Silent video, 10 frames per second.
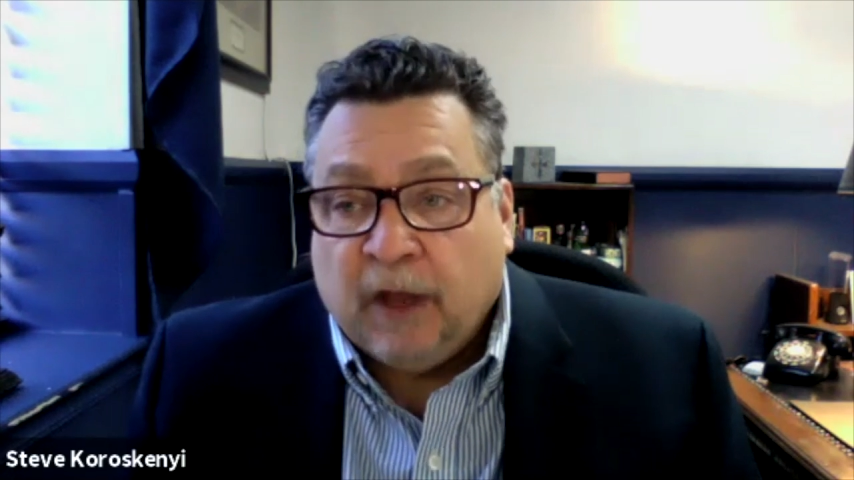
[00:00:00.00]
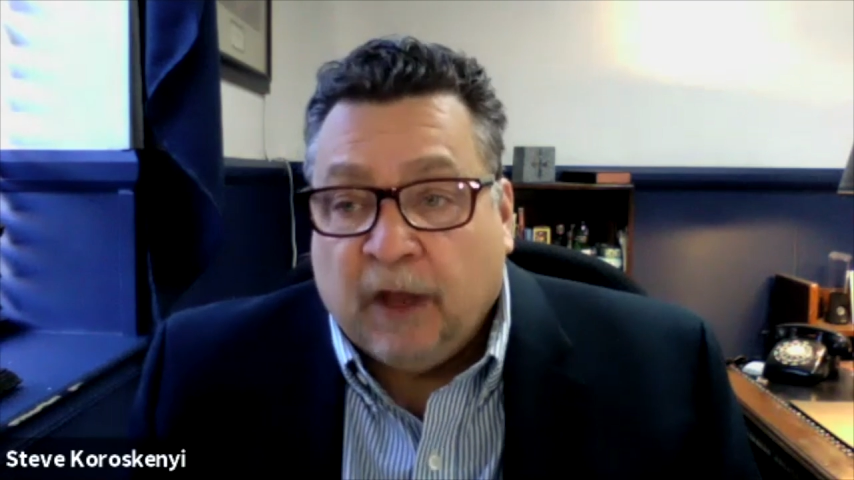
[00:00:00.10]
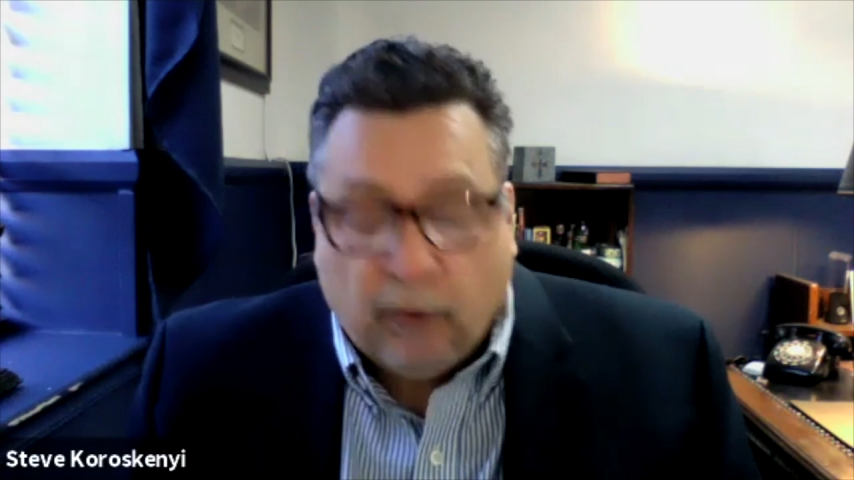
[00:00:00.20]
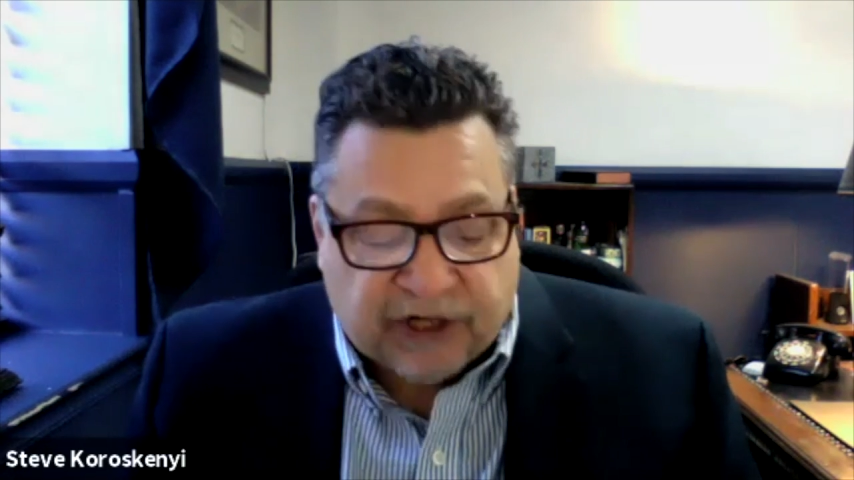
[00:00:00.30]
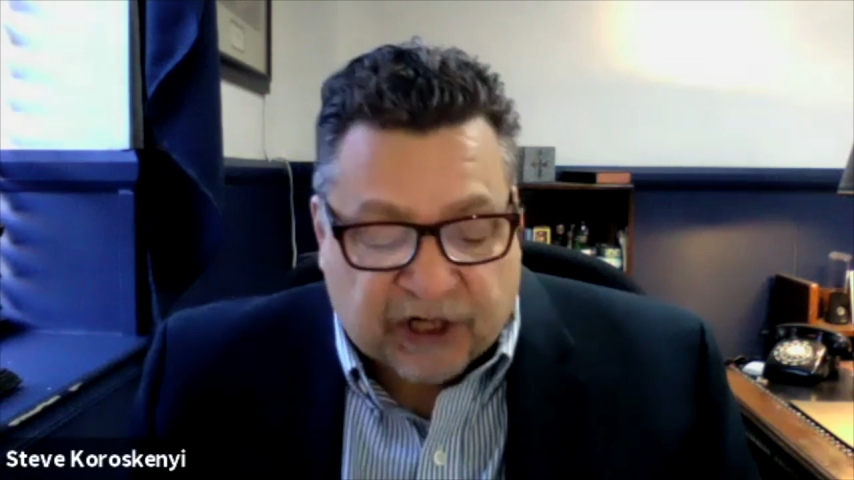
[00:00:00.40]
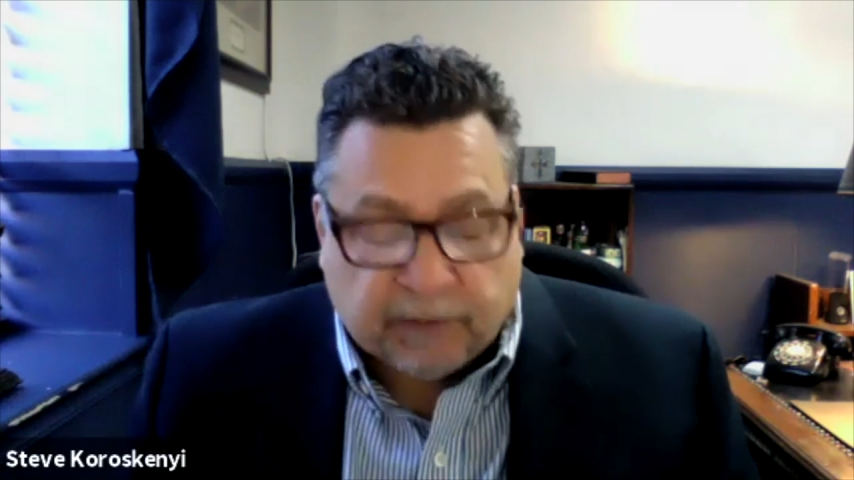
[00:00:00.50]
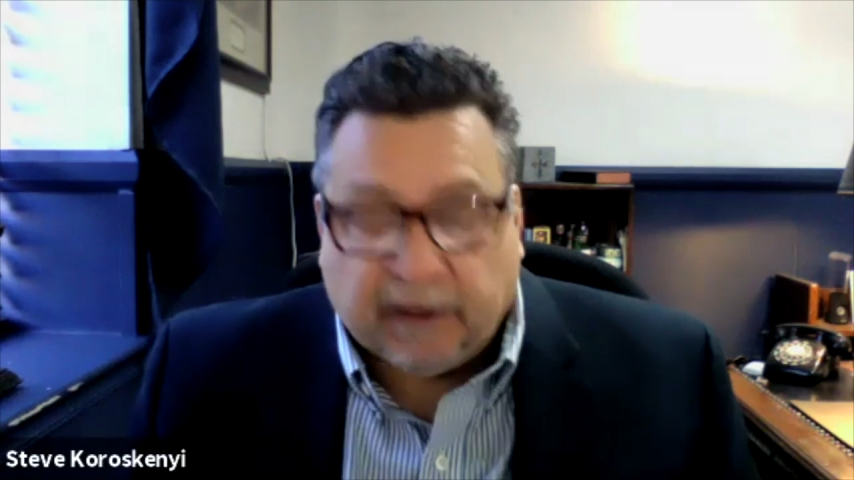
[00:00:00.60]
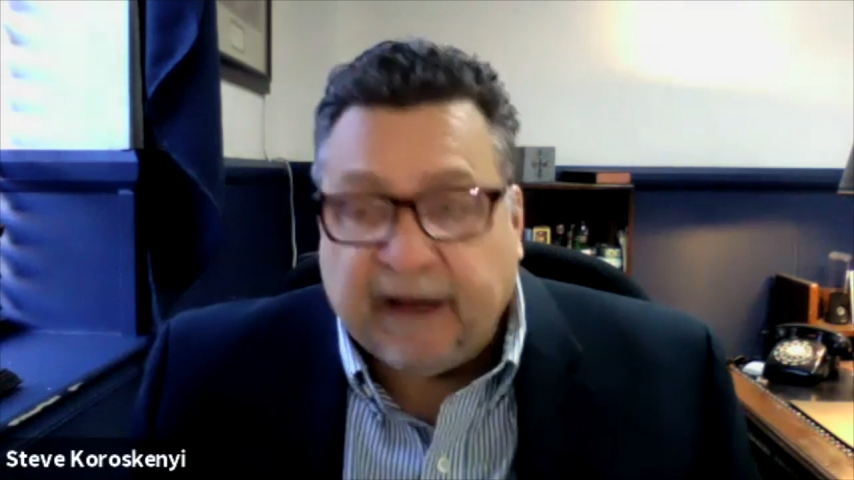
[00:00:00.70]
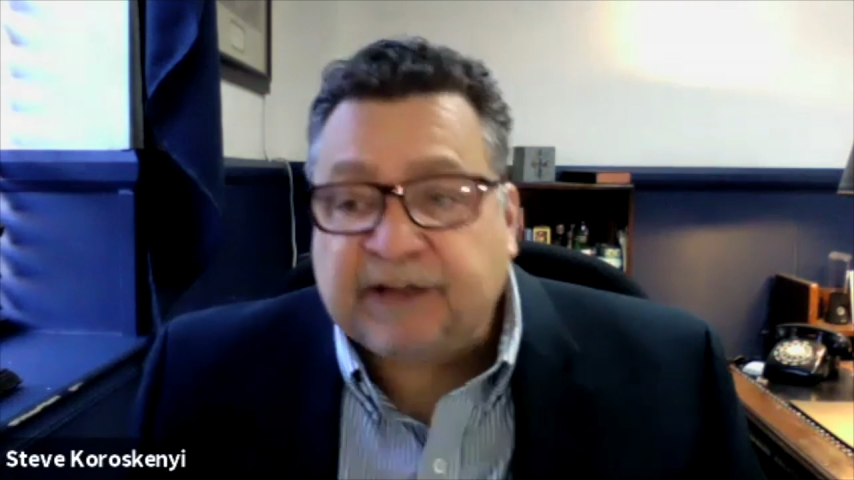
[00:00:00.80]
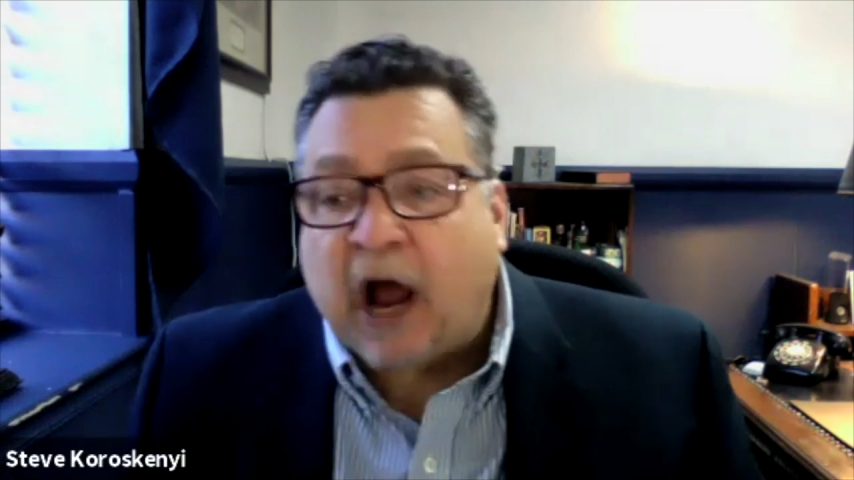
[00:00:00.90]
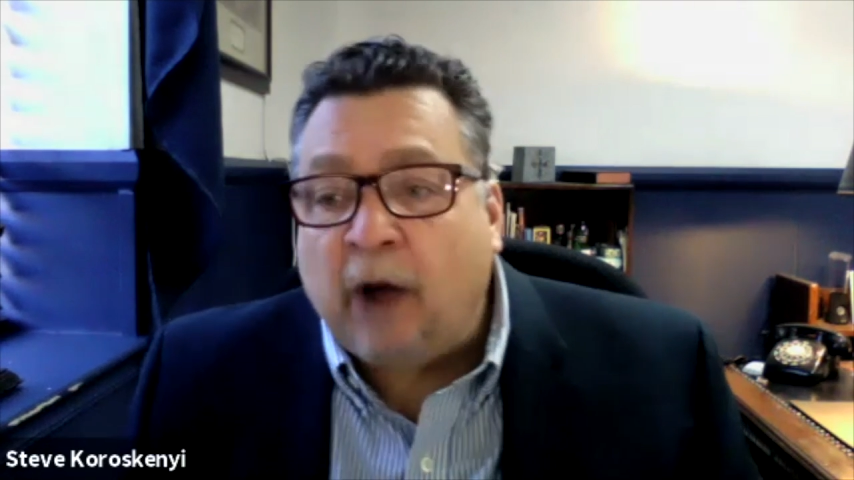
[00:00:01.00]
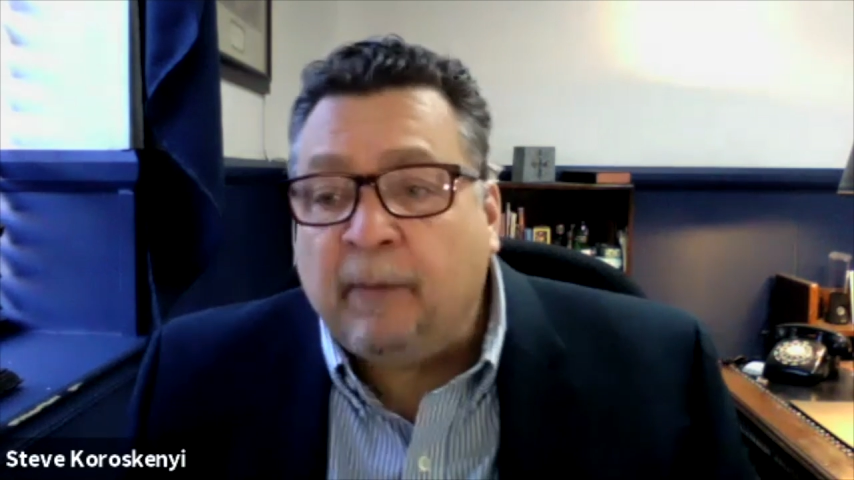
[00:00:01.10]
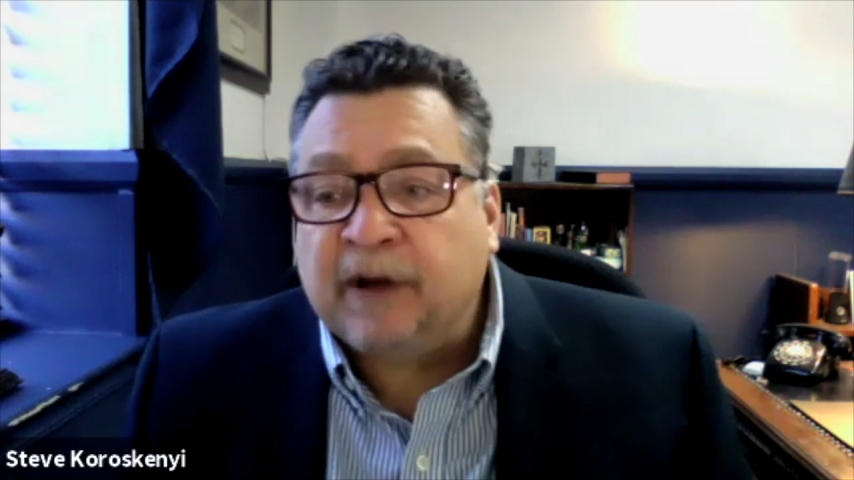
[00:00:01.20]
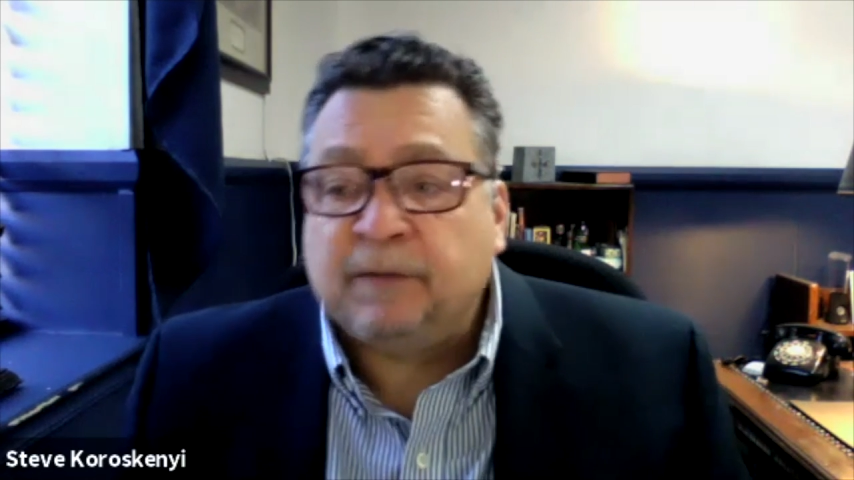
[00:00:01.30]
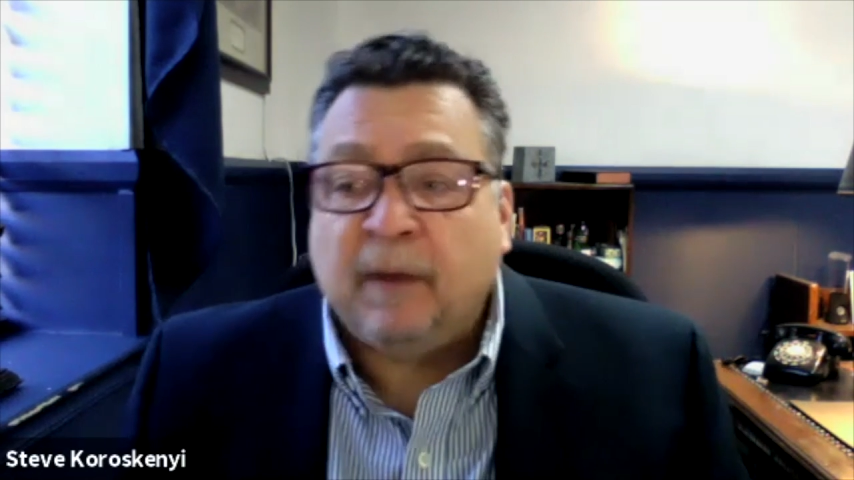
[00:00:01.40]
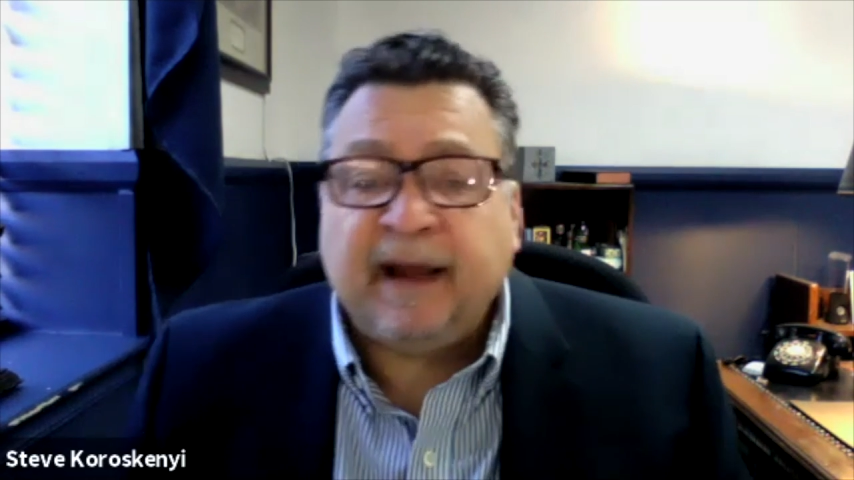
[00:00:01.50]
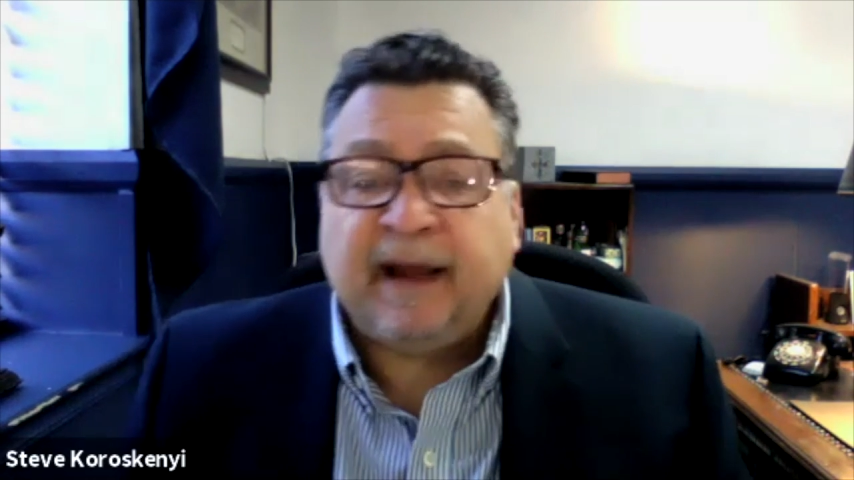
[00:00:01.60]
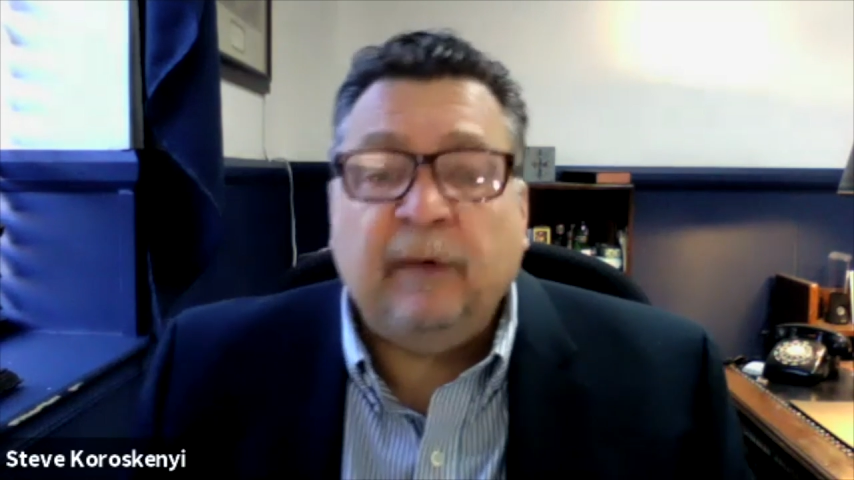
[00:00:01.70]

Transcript: which explains how much money